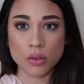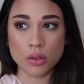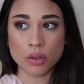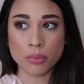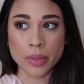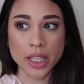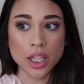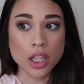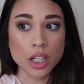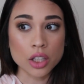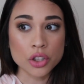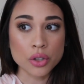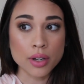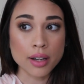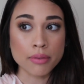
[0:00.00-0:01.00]
oh my
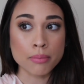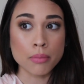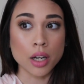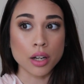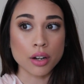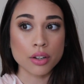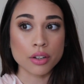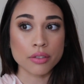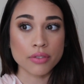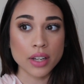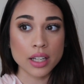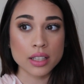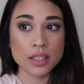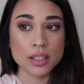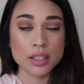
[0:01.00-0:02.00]
gosh, you have mud on your
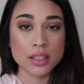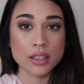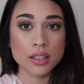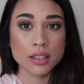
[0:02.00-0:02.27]
face.